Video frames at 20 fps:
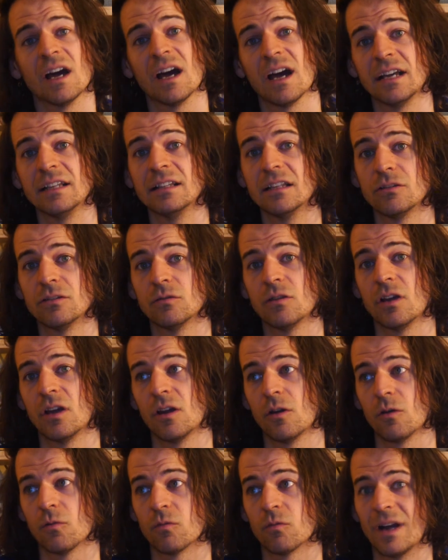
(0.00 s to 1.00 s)
Heinlein
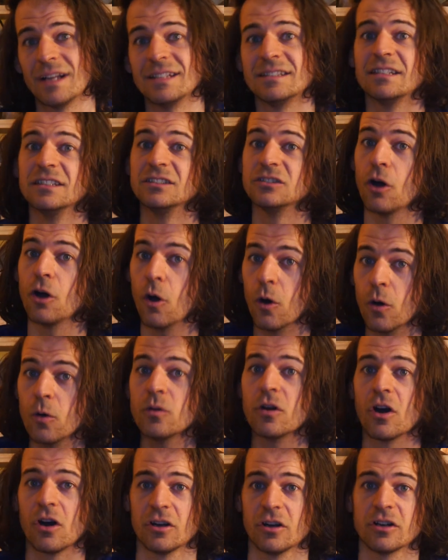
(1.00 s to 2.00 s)
writes his
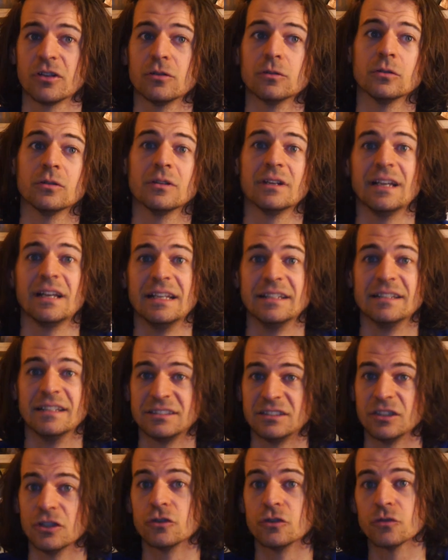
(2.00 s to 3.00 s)
own article in
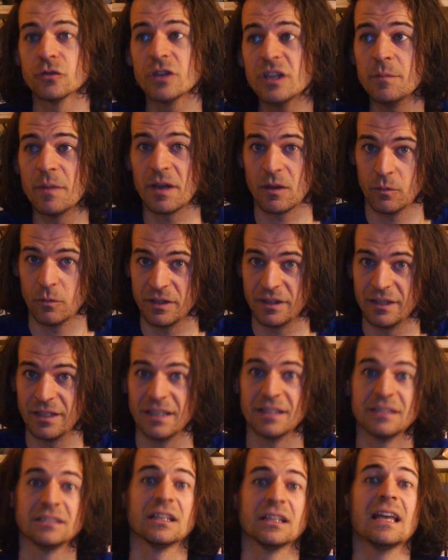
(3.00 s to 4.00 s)
disagreement with
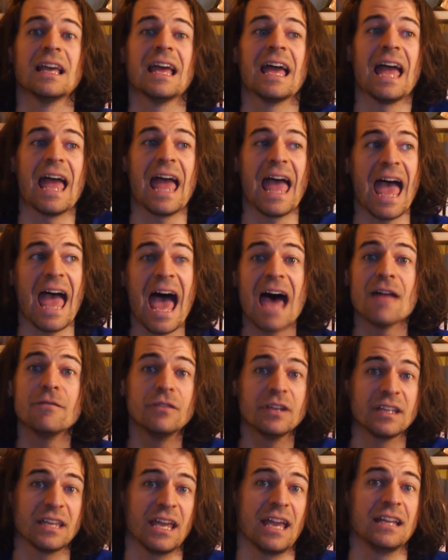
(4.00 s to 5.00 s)
this,
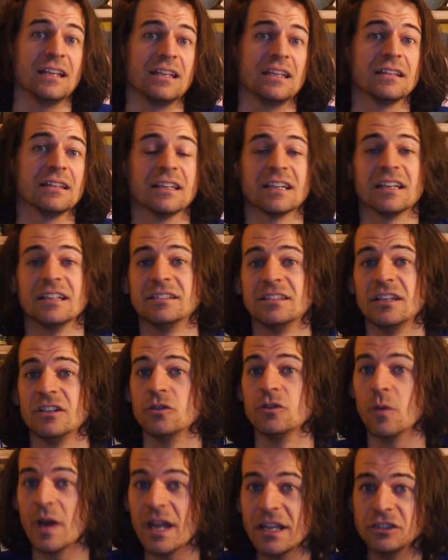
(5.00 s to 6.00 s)
advocating the
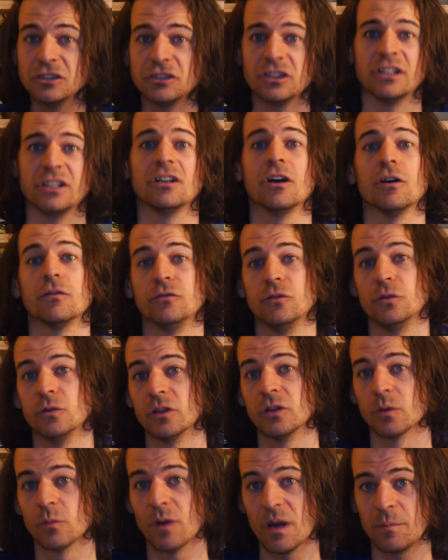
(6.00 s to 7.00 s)
continuation of
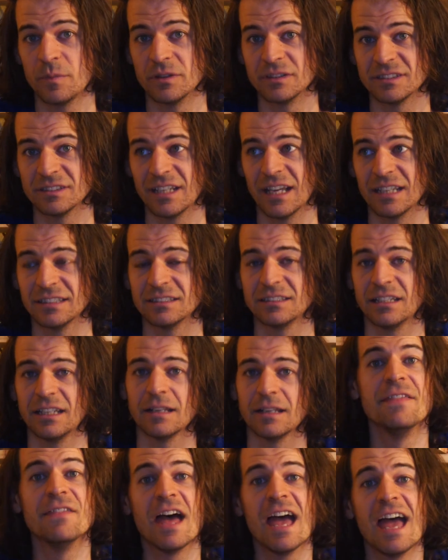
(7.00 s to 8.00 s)
nuclear weapons testing.
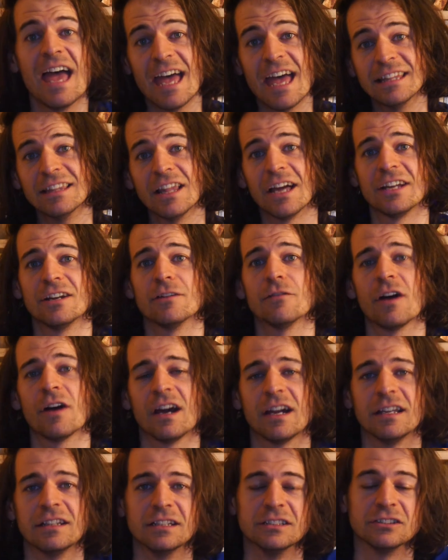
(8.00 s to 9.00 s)
And the headline of
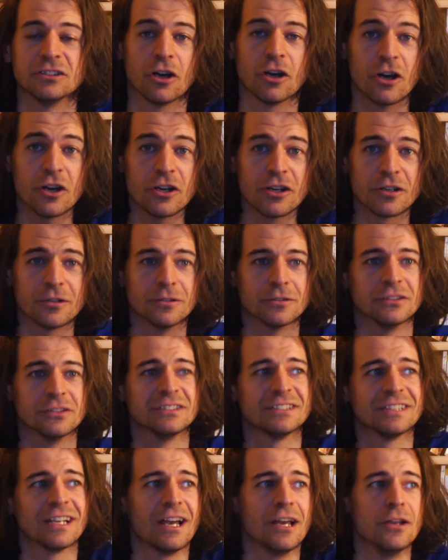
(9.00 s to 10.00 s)
Heinlein's article
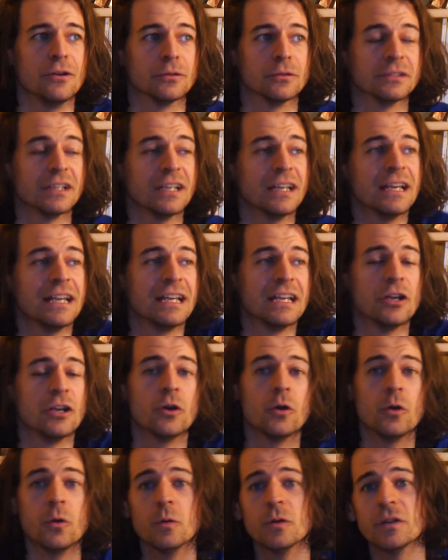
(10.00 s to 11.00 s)
is titled,
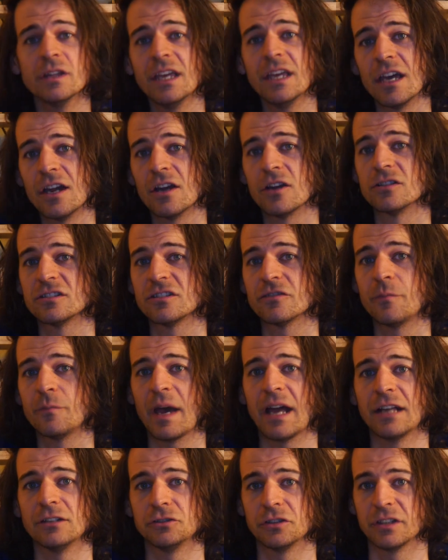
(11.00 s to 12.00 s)
"Who are the heirs of
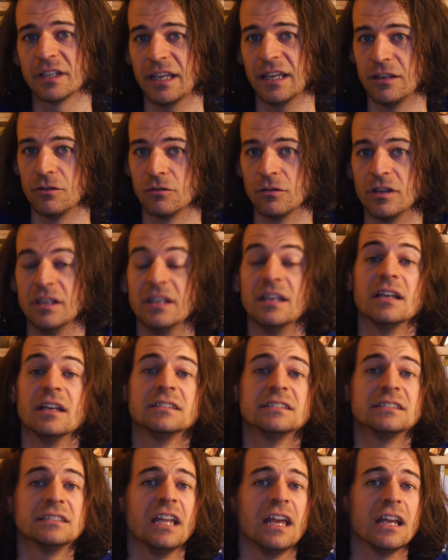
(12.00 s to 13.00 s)
Patrick Henry?
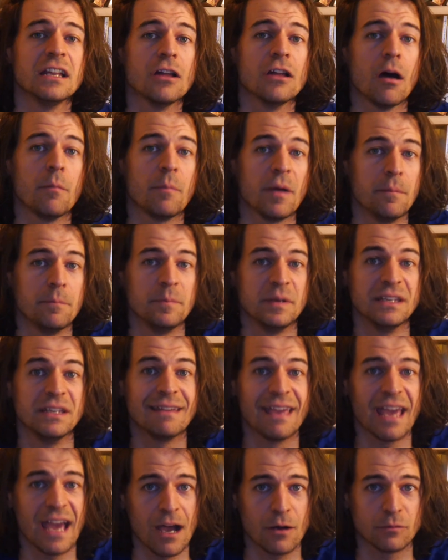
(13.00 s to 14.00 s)
Stand up and be
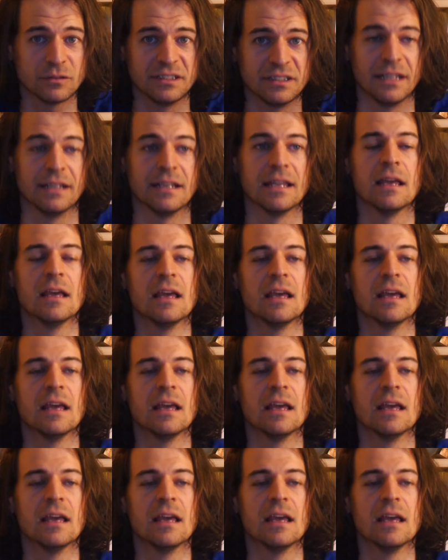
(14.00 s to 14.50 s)
counted."